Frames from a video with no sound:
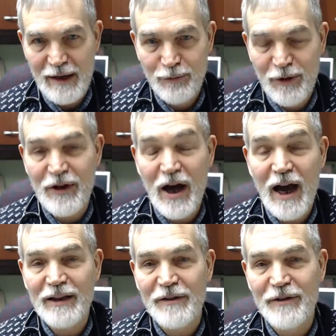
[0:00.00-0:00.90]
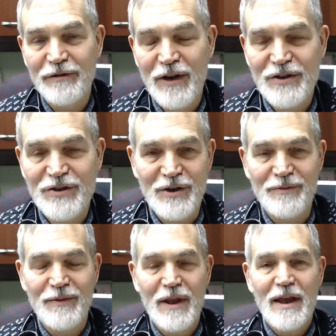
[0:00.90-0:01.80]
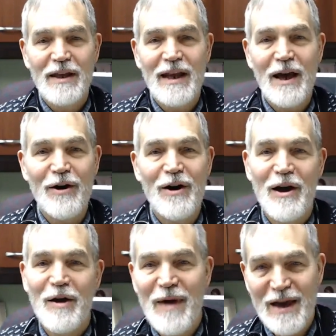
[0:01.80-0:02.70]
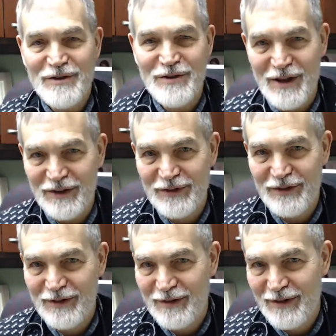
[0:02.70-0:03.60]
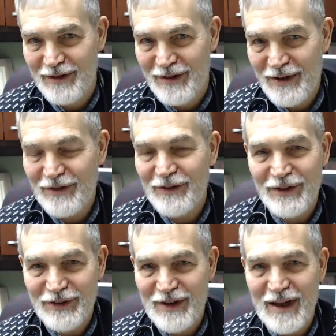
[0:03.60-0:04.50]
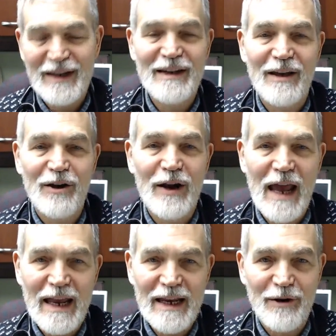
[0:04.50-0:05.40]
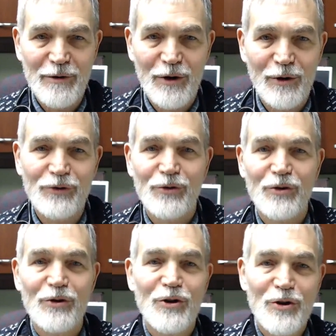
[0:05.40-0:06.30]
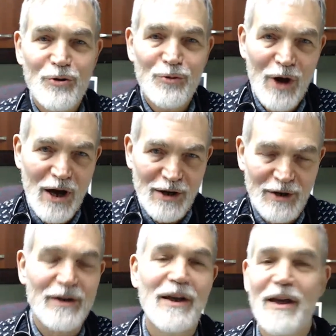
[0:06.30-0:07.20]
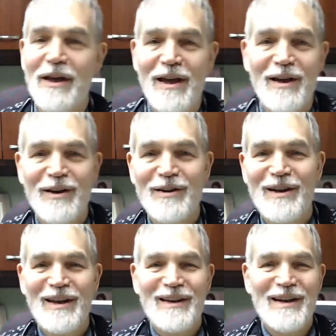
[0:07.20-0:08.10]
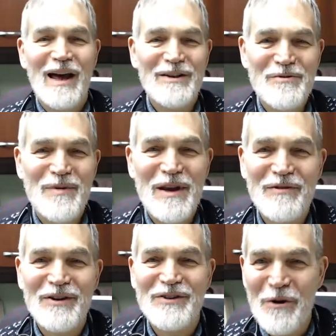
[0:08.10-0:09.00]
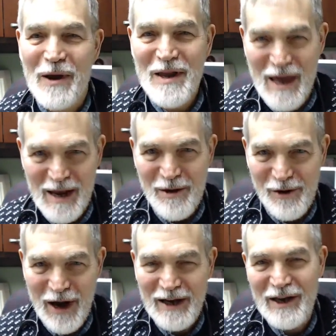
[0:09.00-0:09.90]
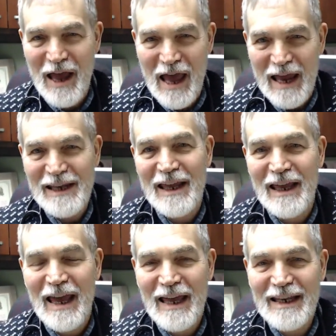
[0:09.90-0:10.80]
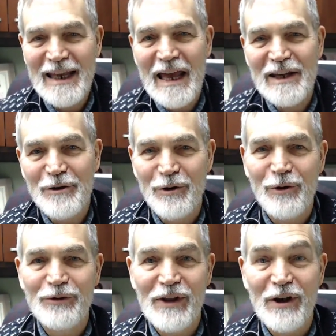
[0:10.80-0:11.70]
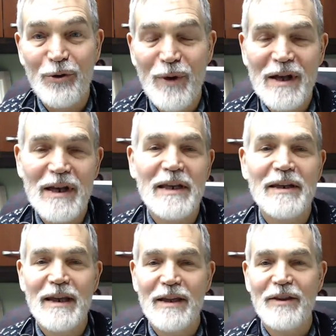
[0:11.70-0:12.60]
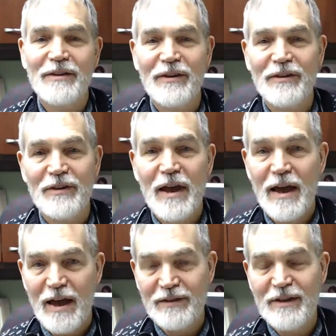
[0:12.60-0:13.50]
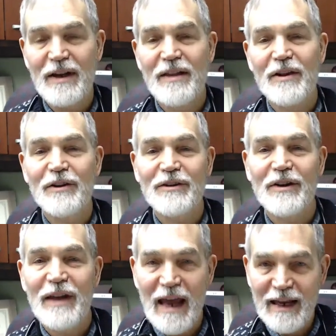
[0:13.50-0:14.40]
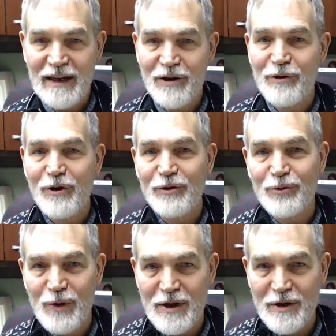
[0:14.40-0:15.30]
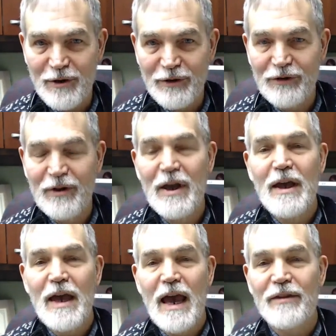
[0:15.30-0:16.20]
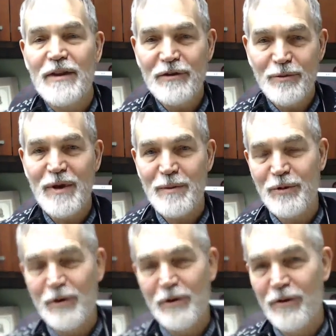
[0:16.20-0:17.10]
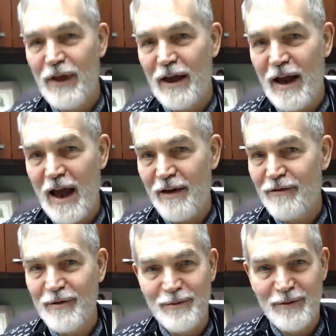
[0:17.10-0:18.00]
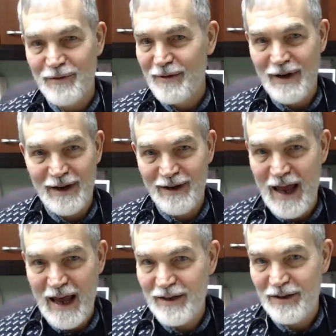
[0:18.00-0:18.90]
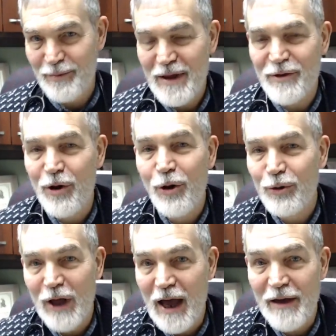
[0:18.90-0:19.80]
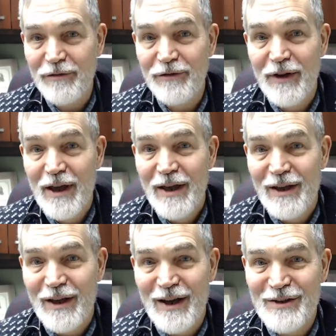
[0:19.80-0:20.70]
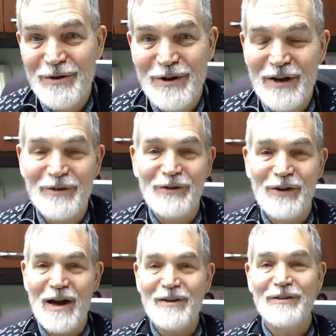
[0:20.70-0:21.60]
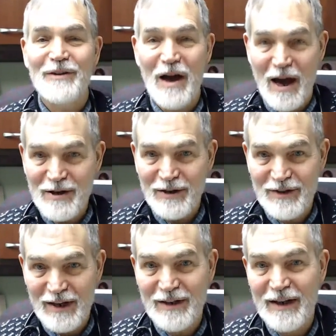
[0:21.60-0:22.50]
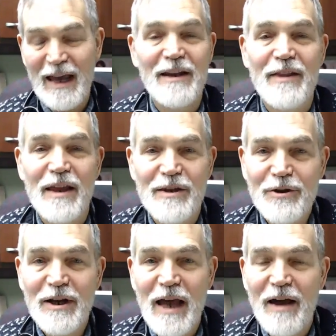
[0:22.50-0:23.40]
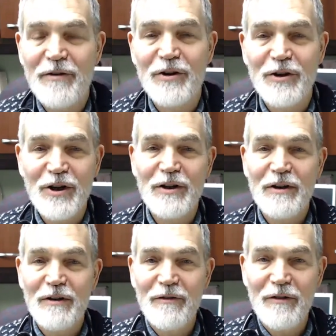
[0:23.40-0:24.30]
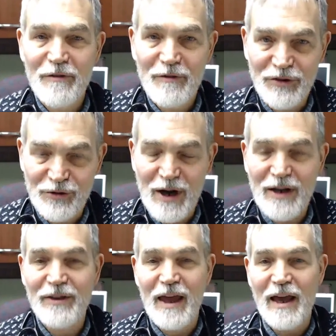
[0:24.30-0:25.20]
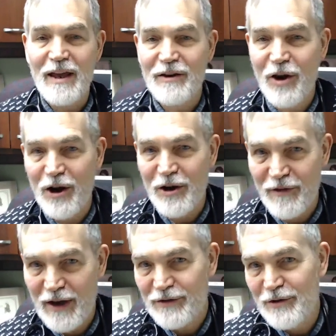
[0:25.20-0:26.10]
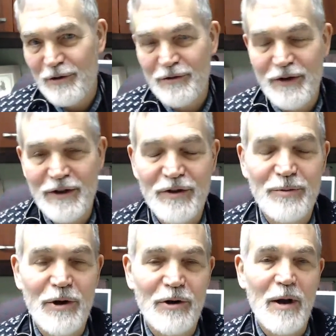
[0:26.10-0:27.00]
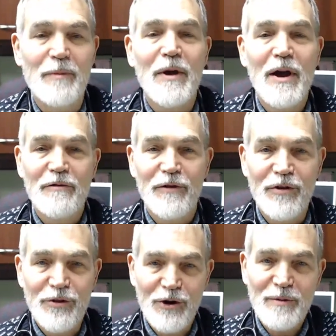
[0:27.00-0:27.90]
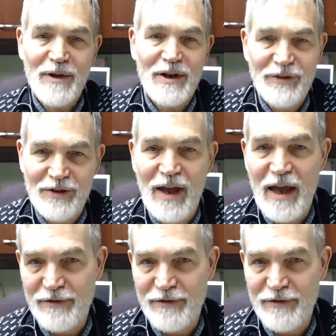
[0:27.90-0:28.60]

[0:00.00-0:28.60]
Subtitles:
with a high level of function. Now, imagine this. This is a study done on 80-year-olds who run. Not too many of us know any 80-year-olds that are running, yet this is a study that looked at 80-year-old runners. And these are people that haven't had to spend their whole life doing exercise. I just indicated that you can have a good strength and cardiovascular fitness program for 30 minutes a day